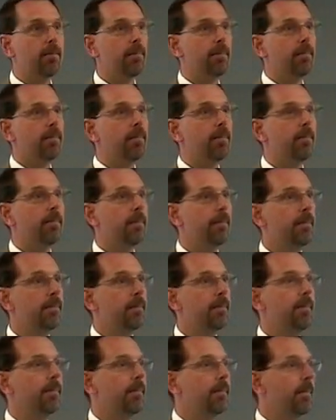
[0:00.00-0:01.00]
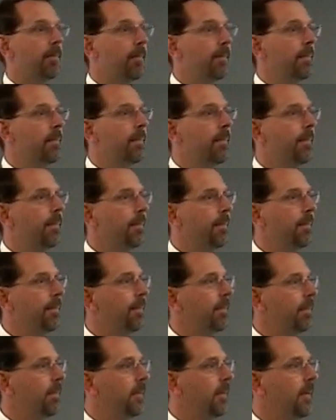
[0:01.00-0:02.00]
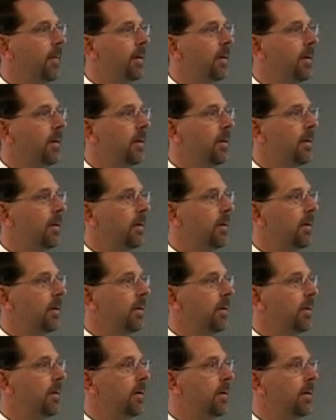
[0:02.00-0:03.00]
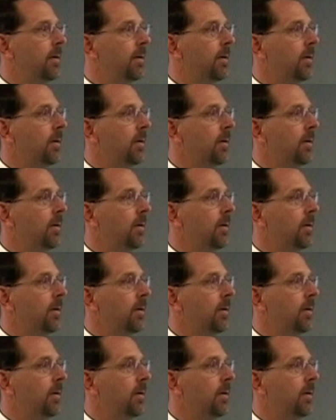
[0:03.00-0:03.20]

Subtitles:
Nothing is said.